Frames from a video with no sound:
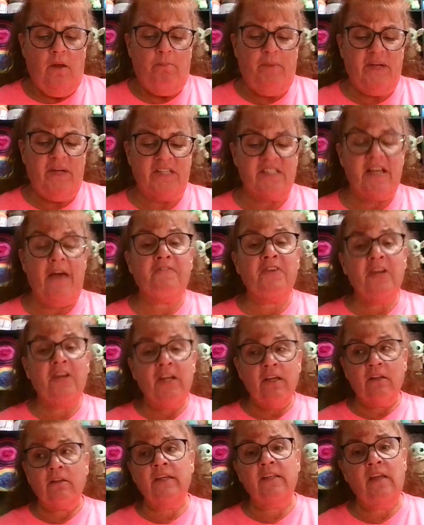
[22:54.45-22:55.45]
but
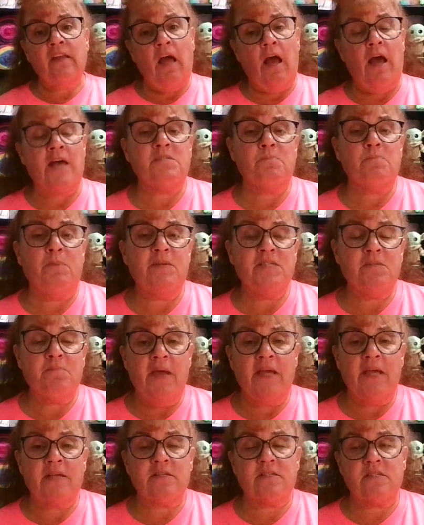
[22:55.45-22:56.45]
definitely the hospice
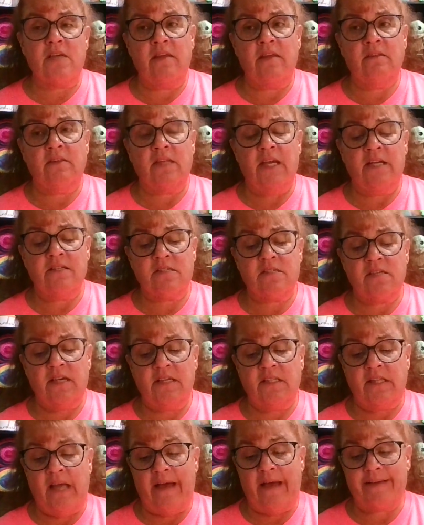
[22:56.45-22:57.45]
makes and things like
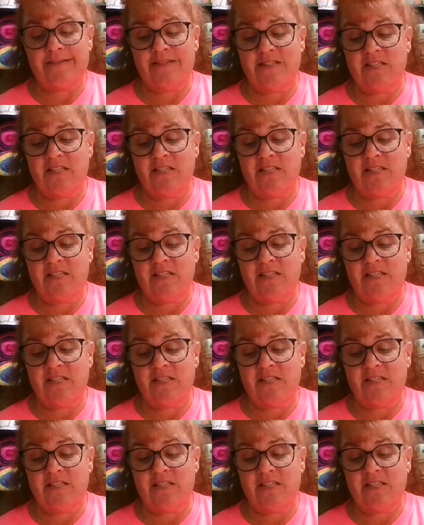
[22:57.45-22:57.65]
that.